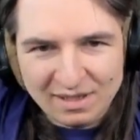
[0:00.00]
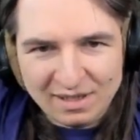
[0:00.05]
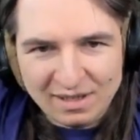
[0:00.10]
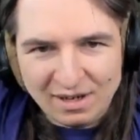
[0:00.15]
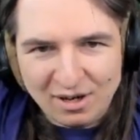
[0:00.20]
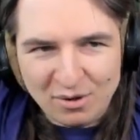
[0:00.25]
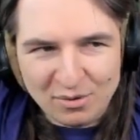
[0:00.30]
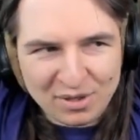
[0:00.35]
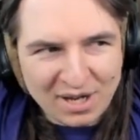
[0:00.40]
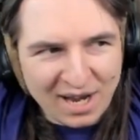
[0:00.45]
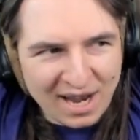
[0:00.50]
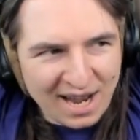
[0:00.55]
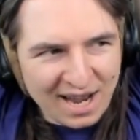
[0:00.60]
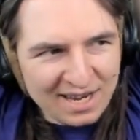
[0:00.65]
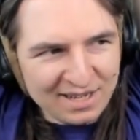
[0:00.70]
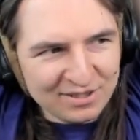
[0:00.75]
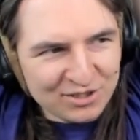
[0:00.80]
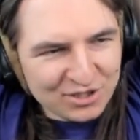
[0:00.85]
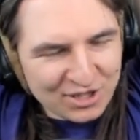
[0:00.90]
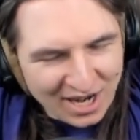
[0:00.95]

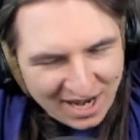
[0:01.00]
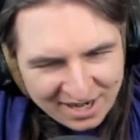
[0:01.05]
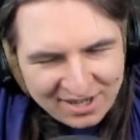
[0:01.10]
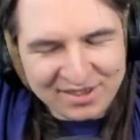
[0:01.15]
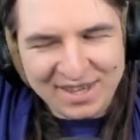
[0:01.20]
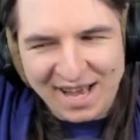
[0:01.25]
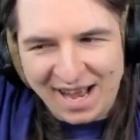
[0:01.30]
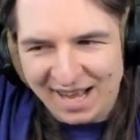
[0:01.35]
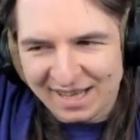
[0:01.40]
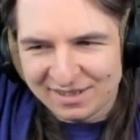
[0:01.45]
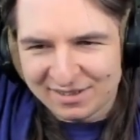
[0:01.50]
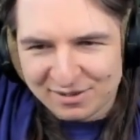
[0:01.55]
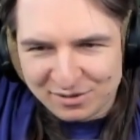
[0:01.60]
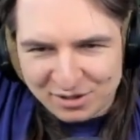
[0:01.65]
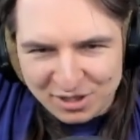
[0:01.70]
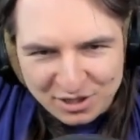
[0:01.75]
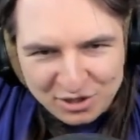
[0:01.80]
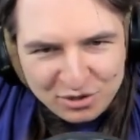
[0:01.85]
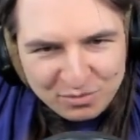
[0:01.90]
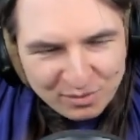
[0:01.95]
Okay, check that.
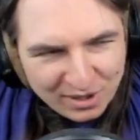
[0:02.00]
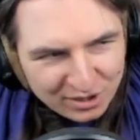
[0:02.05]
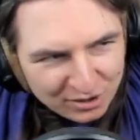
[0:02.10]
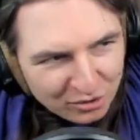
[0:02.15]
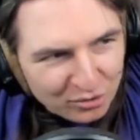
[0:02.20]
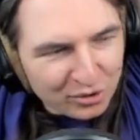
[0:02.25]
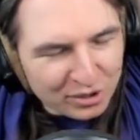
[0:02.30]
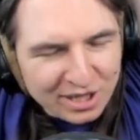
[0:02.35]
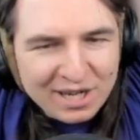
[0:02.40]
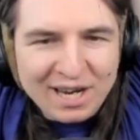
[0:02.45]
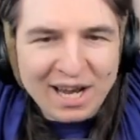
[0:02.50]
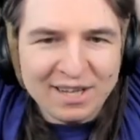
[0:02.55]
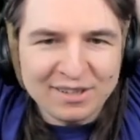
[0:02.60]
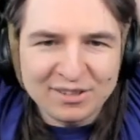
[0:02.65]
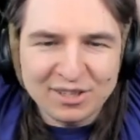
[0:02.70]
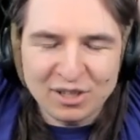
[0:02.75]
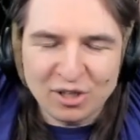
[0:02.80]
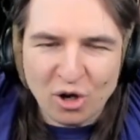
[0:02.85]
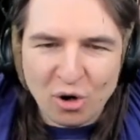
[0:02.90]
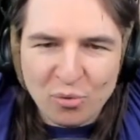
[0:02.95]
Were you looking
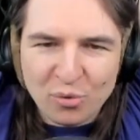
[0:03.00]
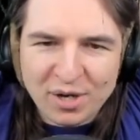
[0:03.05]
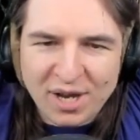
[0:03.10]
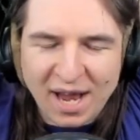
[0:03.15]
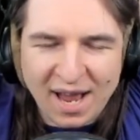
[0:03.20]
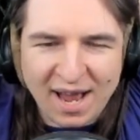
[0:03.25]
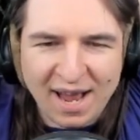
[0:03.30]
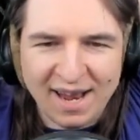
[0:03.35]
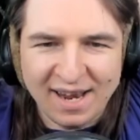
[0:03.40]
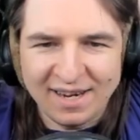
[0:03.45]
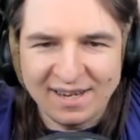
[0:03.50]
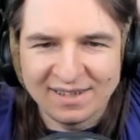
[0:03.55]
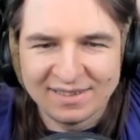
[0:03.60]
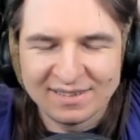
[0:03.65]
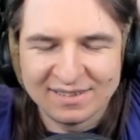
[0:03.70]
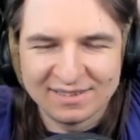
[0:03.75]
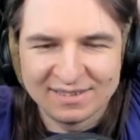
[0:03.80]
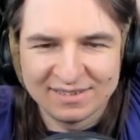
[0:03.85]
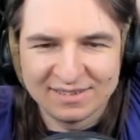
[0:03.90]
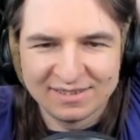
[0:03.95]
under OK?
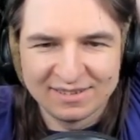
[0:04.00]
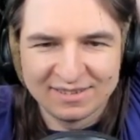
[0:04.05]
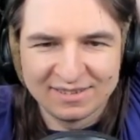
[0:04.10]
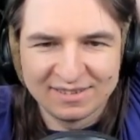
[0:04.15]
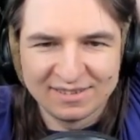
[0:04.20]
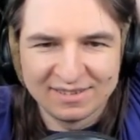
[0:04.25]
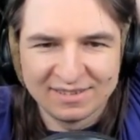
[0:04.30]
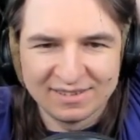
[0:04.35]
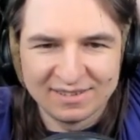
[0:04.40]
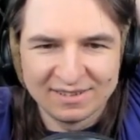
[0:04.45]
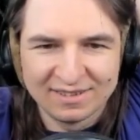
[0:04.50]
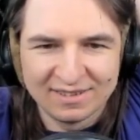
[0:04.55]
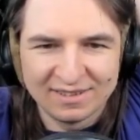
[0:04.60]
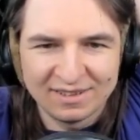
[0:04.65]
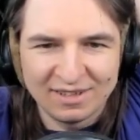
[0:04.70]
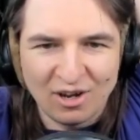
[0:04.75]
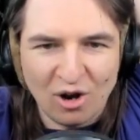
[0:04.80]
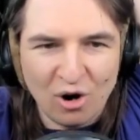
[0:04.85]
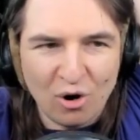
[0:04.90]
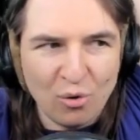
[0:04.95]

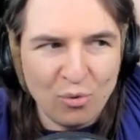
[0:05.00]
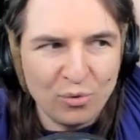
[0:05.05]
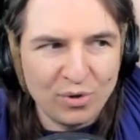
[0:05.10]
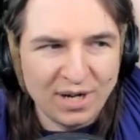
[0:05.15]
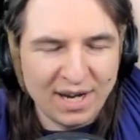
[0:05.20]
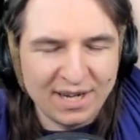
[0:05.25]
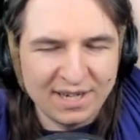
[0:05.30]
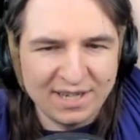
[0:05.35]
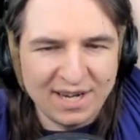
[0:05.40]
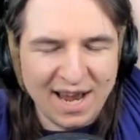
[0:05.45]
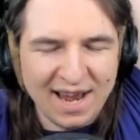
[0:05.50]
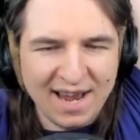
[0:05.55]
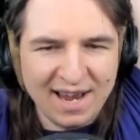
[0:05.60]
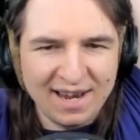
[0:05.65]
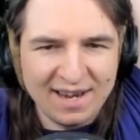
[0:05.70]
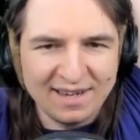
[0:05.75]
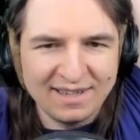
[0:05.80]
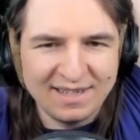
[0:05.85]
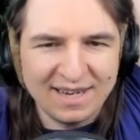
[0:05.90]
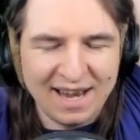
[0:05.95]

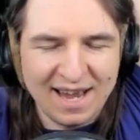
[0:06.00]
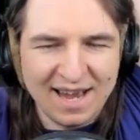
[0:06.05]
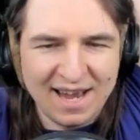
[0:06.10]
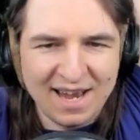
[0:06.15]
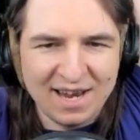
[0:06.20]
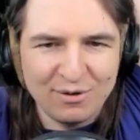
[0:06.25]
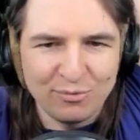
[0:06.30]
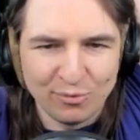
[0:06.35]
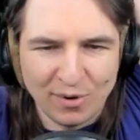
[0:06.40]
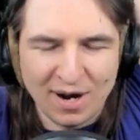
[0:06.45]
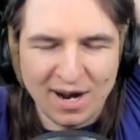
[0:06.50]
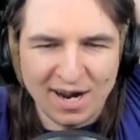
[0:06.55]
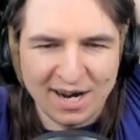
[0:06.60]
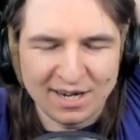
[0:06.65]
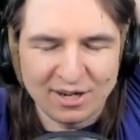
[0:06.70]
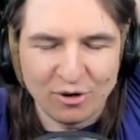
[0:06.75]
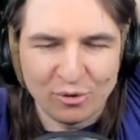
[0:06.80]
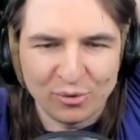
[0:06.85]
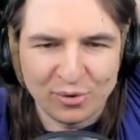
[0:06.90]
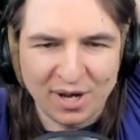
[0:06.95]
O-K-A-Y,
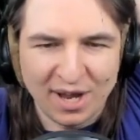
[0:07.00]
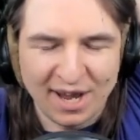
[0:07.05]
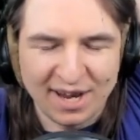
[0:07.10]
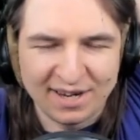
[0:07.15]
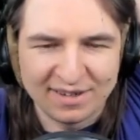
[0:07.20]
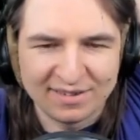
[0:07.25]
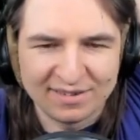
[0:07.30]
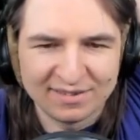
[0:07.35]
okay.